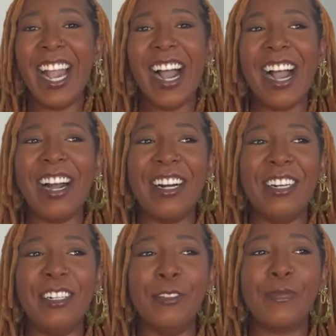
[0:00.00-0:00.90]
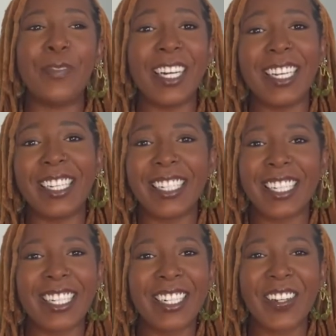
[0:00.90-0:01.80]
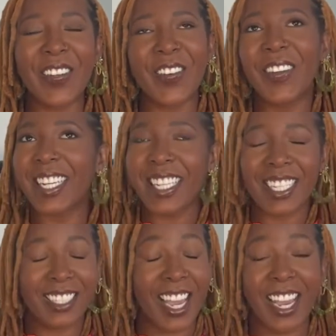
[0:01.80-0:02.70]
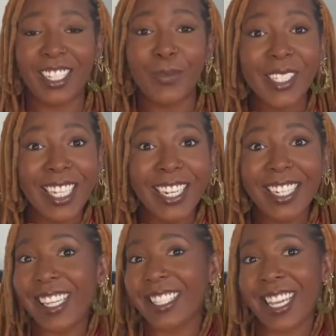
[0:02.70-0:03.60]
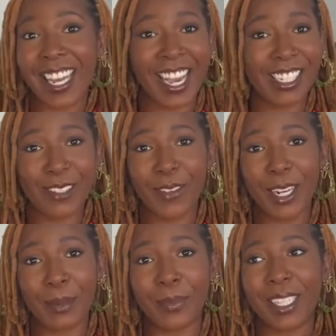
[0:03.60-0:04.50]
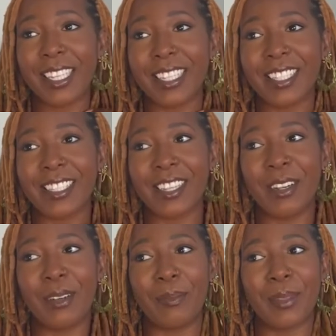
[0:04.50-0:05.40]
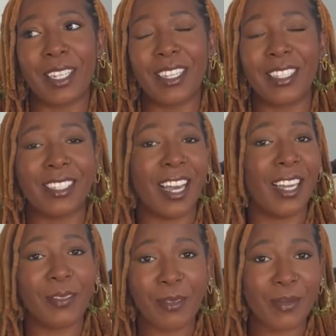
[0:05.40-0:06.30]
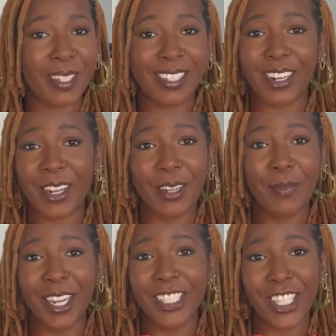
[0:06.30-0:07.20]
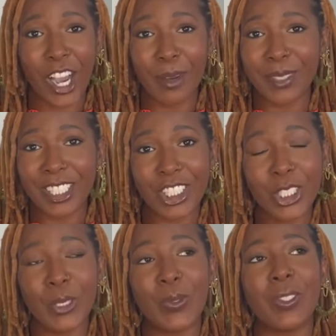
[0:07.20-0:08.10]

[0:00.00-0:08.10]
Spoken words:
But you know, it had to be done because I had to find a place, because I will be starting my job in June.